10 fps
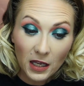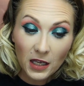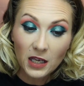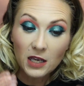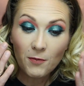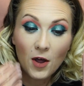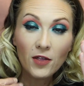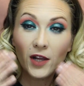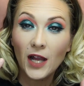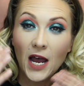keep all the
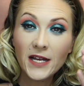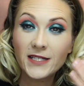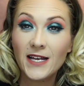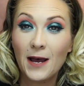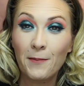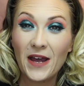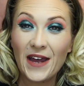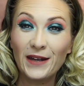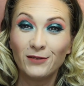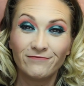lines at
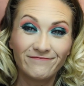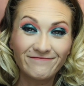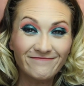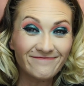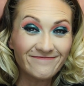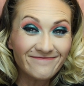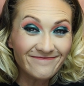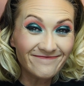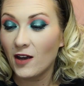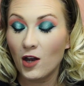bay
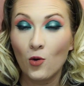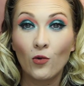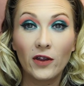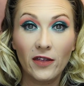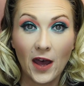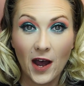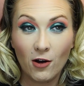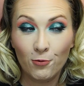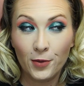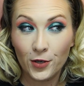
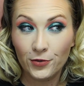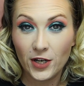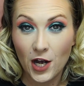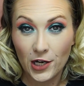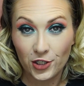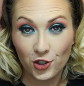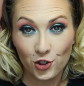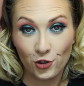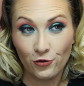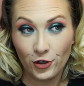without Botox or
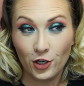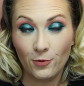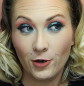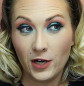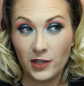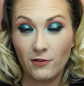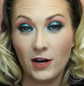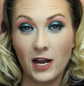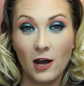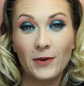Juvederm or anything right
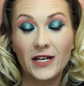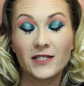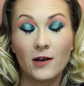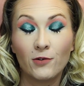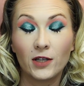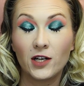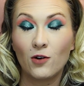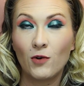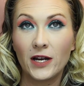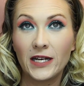now, because I really don't
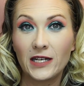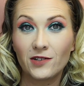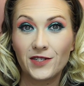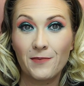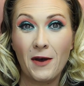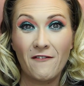want needles in my